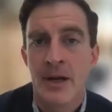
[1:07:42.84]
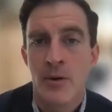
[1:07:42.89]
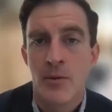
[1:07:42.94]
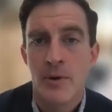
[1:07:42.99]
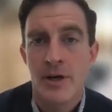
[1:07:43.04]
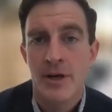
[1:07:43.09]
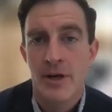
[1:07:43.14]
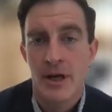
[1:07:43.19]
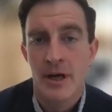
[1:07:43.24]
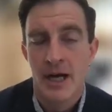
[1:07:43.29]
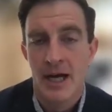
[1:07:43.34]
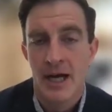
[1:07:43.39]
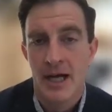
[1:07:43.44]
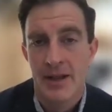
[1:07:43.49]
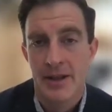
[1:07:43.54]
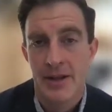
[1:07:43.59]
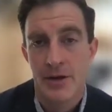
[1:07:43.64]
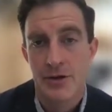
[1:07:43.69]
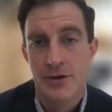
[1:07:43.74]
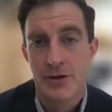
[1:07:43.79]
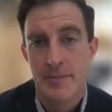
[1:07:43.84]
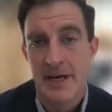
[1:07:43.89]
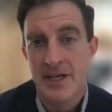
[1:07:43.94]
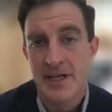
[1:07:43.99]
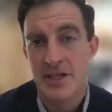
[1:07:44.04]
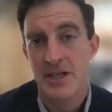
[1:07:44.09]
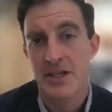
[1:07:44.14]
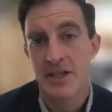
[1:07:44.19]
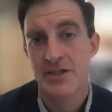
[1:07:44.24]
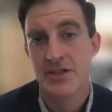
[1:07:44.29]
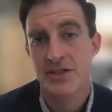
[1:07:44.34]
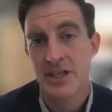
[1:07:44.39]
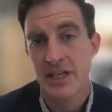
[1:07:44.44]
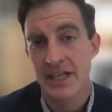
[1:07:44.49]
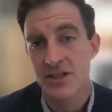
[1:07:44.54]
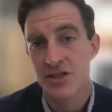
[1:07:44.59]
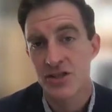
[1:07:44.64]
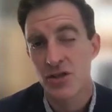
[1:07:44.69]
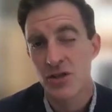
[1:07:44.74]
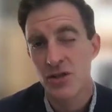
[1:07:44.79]
those patients
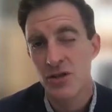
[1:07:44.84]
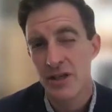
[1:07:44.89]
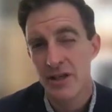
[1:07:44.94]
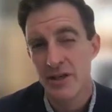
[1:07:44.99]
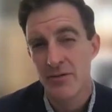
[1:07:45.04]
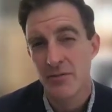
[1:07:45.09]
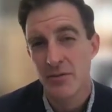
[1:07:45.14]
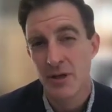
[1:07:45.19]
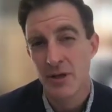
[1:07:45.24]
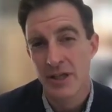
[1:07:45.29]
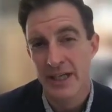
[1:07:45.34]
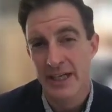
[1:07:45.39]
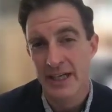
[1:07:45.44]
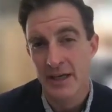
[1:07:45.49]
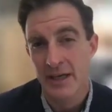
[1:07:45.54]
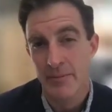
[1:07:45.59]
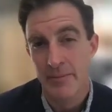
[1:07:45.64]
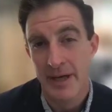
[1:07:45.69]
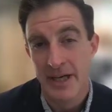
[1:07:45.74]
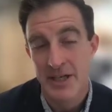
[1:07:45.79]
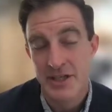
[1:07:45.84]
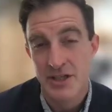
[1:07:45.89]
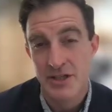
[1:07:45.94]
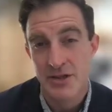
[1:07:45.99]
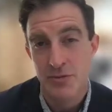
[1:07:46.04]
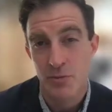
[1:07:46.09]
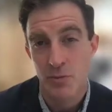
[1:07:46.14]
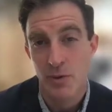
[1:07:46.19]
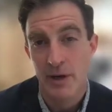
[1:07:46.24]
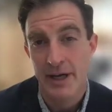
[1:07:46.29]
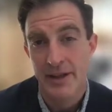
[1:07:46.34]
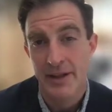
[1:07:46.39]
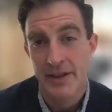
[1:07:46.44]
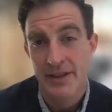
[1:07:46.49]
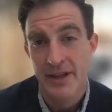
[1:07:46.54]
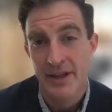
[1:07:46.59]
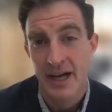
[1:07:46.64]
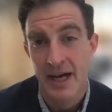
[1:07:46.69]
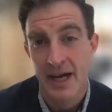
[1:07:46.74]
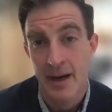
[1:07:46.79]
excluded really patients with
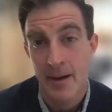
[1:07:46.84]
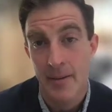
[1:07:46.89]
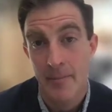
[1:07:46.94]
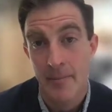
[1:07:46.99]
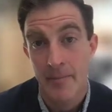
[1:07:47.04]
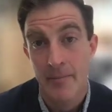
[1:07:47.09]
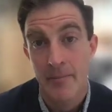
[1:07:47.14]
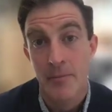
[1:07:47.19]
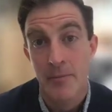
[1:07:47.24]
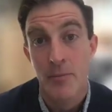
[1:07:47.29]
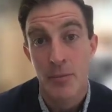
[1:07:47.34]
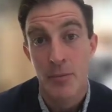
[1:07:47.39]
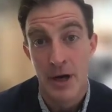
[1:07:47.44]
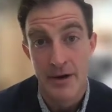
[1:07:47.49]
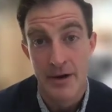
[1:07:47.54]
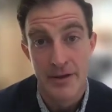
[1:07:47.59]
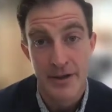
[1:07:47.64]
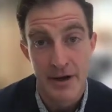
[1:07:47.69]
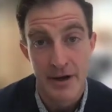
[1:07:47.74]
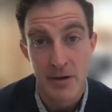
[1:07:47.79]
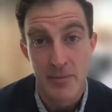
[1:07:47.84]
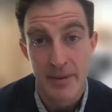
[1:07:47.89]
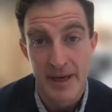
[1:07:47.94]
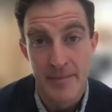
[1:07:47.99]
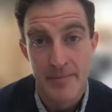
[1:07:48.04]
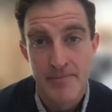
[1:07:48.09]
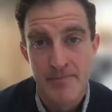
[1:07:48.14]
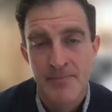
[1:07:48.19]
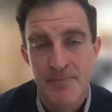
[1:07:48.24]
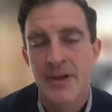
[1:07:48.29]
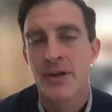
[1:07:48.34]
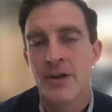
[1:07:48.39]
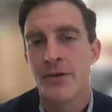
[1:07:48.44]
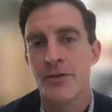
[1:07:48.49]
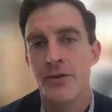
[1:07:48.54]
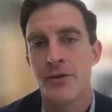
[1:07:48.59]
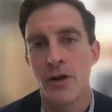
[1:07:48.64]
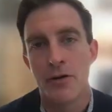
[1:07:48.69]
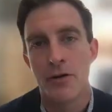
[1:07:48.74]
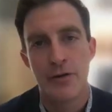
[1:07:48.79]
prior therapy.
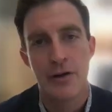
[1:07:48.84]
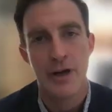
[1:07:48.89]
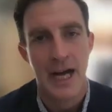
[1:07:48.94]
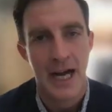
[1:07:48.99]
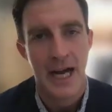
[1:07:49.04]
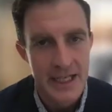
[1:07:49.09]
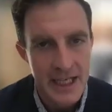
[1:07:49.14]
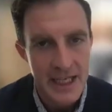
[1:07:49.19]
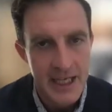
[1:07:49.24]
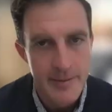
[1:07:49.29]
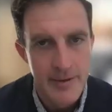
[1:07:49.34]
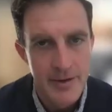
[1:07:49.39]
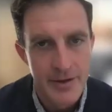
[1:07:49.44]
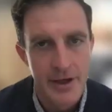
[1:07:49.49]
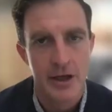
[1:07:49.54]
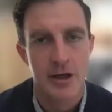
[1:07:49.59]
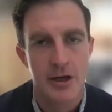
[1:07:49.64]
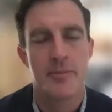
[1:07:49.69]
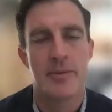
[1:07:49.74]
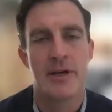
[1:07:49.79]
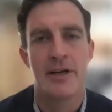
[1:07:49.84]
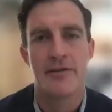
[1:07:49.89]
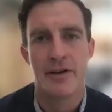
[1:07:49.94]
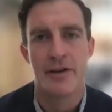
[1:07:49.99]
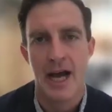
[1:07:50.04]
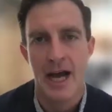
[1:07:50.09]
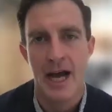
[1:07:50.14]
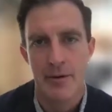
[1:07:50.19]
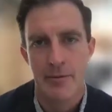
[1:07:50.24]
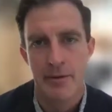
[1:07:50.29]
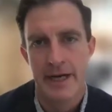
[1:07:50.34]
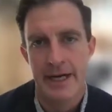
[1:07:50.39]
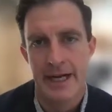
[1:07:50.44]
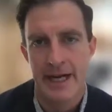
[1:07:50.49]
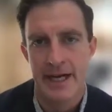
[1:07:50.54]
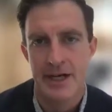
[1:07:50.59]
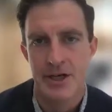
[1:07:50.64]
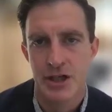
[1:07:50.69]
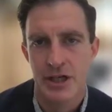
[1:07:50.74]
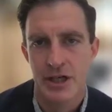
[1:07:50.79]
So if you had chemotherapy, if you had
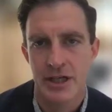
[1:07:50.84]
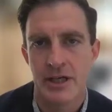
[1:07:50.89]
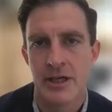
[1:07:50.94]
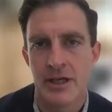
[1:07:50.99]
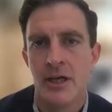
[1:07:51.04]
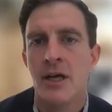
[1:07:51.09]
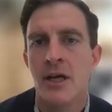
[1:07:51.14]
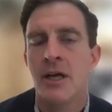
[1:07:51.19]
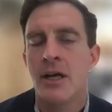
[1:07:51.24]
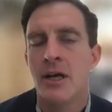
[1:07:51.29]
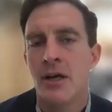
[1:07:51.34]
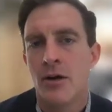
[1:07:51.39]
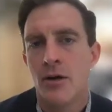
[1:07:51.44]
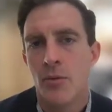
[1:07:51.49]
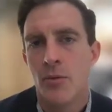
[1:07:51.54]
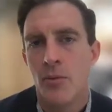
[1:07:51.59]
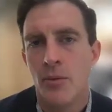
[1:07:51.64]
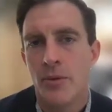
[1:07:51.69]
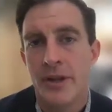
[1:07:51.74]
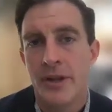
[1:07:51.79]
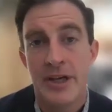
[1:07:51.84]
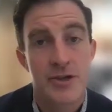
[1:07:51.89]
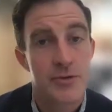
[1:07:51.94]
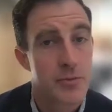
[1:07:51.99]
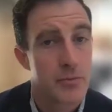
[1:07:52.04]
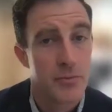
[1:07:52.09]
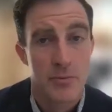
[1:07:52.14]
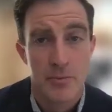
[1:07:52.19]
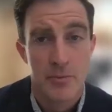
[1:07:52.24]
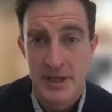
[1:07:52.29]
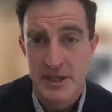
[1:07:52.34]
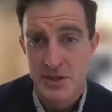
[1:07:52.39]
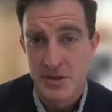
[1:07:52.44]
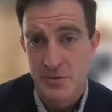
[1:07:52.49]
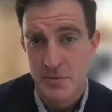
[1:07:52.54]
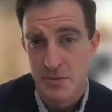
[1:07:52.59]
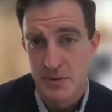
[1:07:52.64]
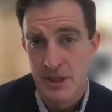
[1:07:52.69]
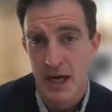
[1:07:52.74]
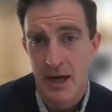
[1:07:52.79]
radiation, these
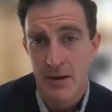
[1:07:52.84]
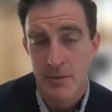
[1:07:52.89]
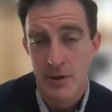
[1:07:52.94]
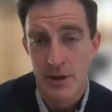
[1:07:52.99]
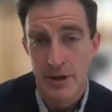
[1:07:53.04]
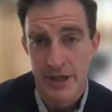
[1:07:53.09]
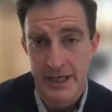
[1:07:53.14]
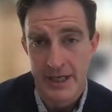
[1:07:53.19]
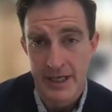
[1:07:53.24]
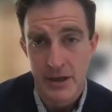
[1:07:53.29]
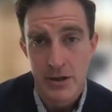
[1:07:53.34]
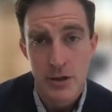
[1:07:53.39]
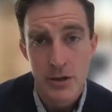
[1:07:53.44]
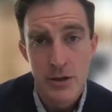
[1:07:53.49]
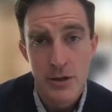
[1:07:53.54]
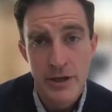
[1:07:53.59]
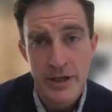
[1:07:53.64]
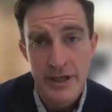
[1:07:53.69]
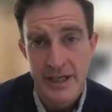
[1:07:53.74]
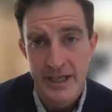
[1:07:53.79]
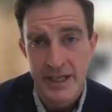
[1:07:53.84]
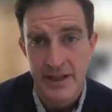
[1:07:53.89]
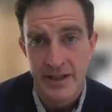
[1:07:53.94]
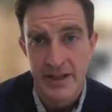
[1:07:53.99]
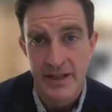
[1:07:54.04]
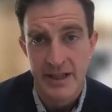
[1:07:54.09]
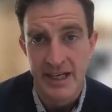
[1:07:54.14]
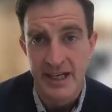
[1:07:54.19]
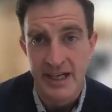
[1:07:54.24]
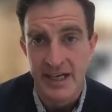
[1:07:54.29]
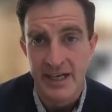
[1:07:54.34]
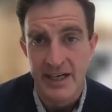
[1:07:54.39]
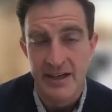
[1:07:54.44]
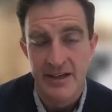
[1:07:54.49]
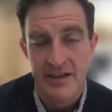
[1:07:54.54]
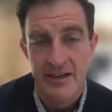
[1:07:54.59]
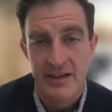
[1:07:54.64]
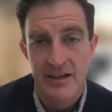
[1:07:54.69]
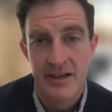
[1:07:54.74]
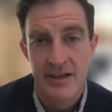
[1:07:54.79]
patients were not really included in the